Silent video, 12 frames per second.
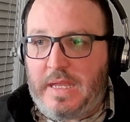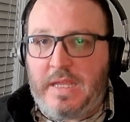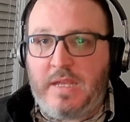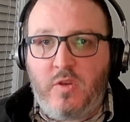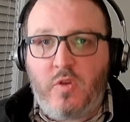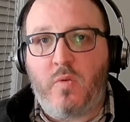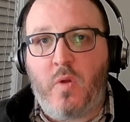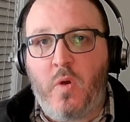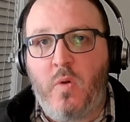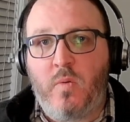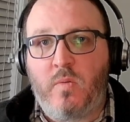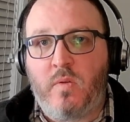in your
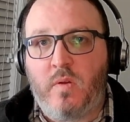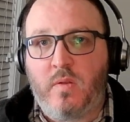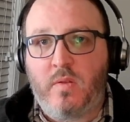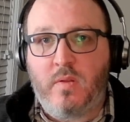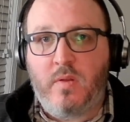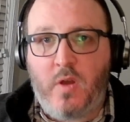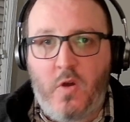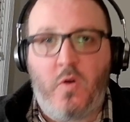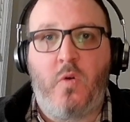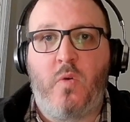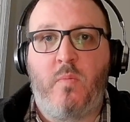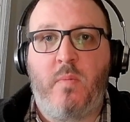own
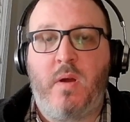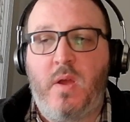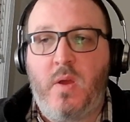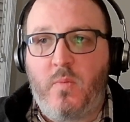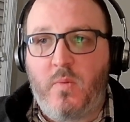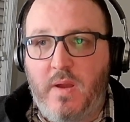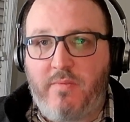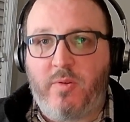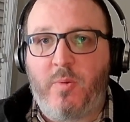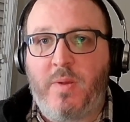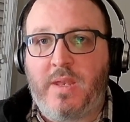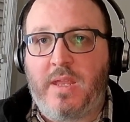home where
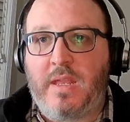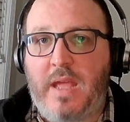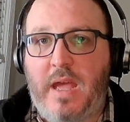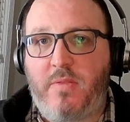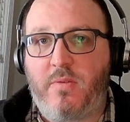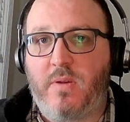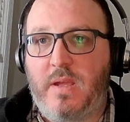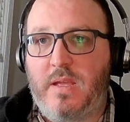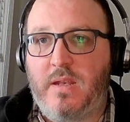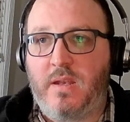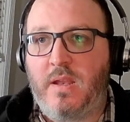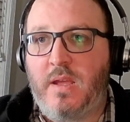everyone can gather,
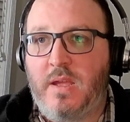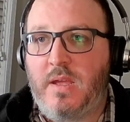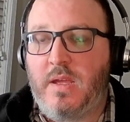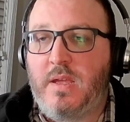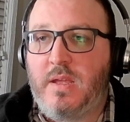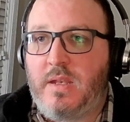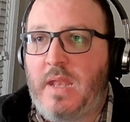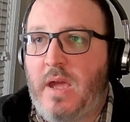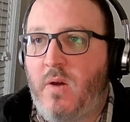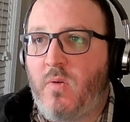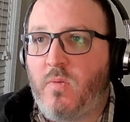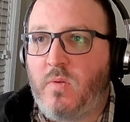and
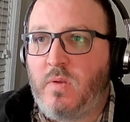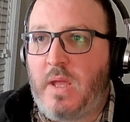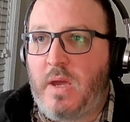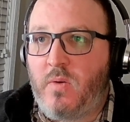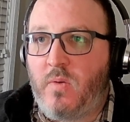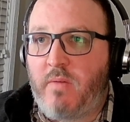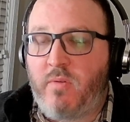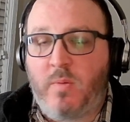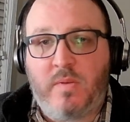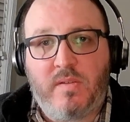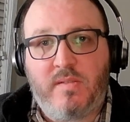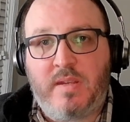now
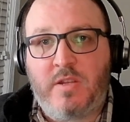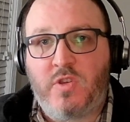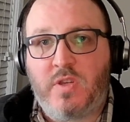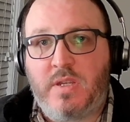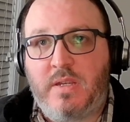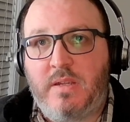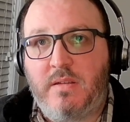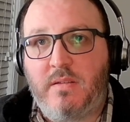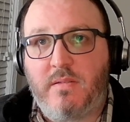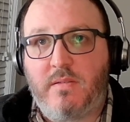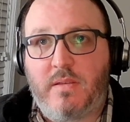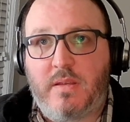everyone's attention
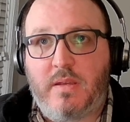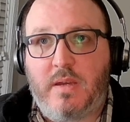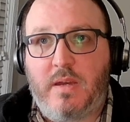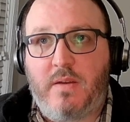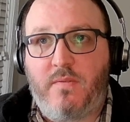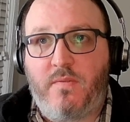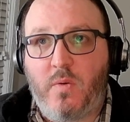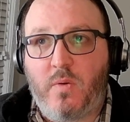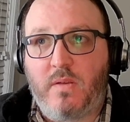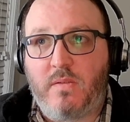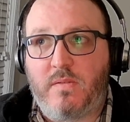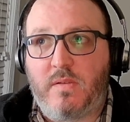is
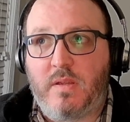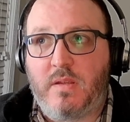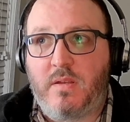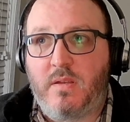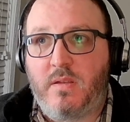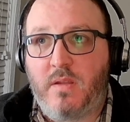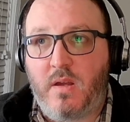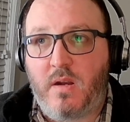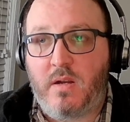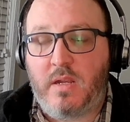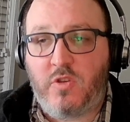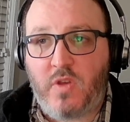focused not
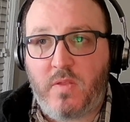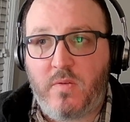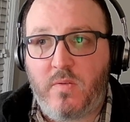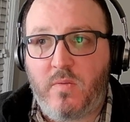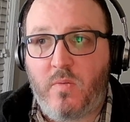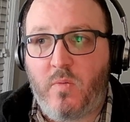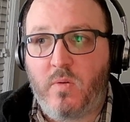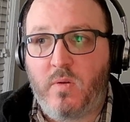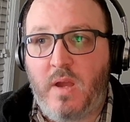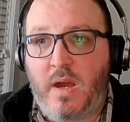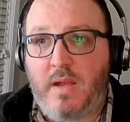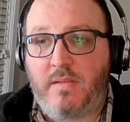on each other or
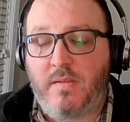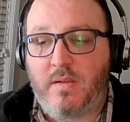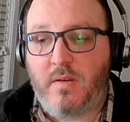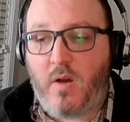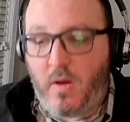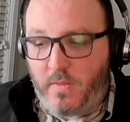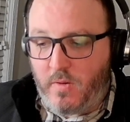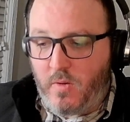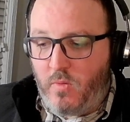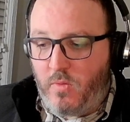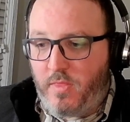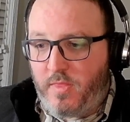not on their
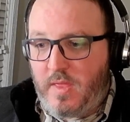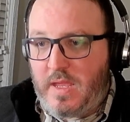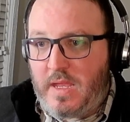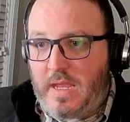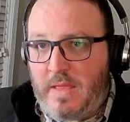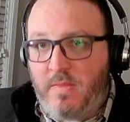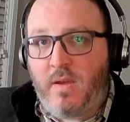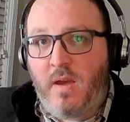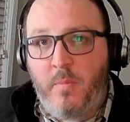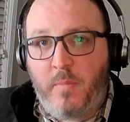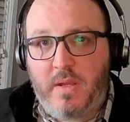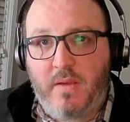own thing in the
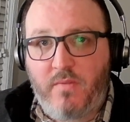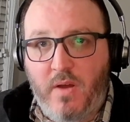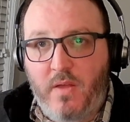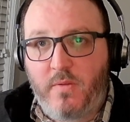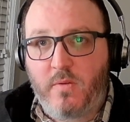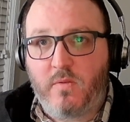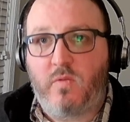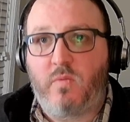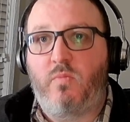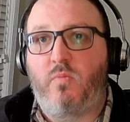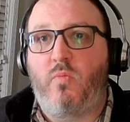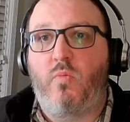company of others,
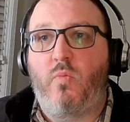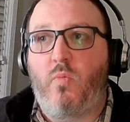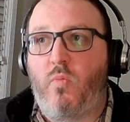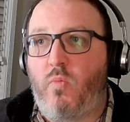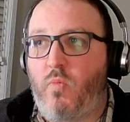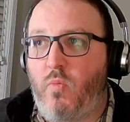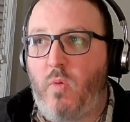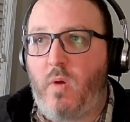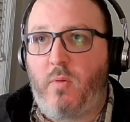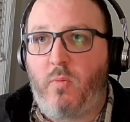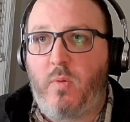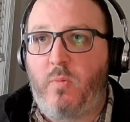
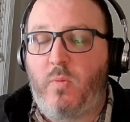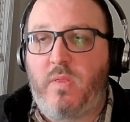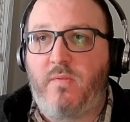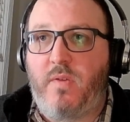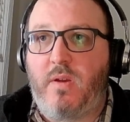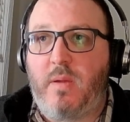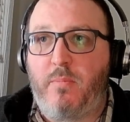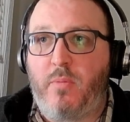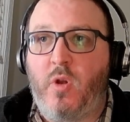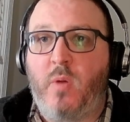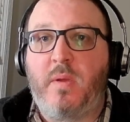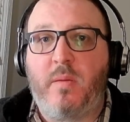with a very
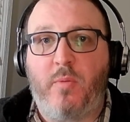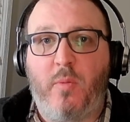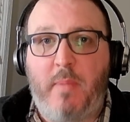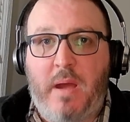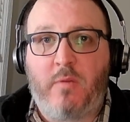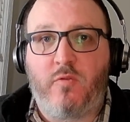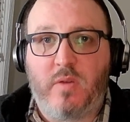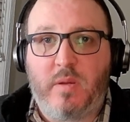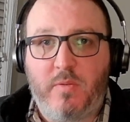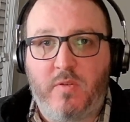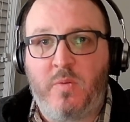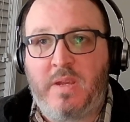permeable boundary
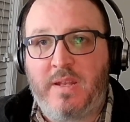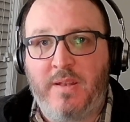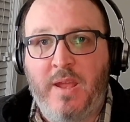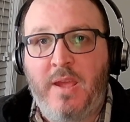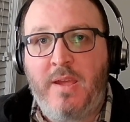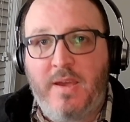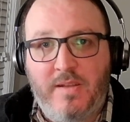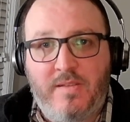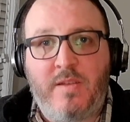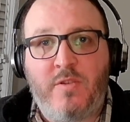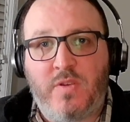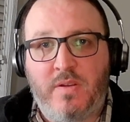between
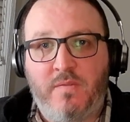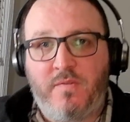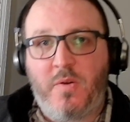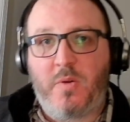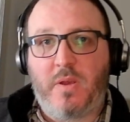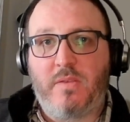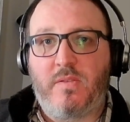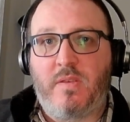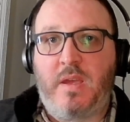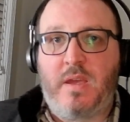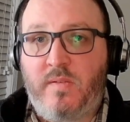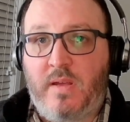attention and focus.
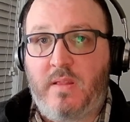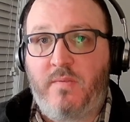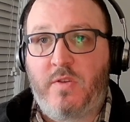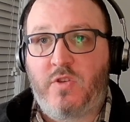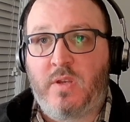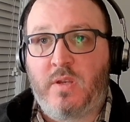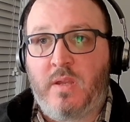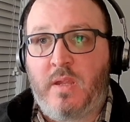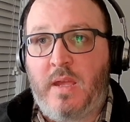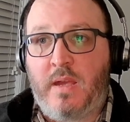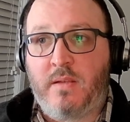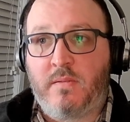The television
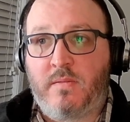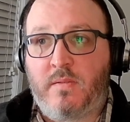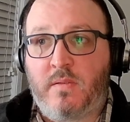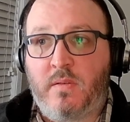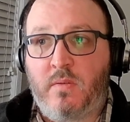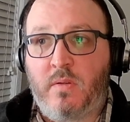has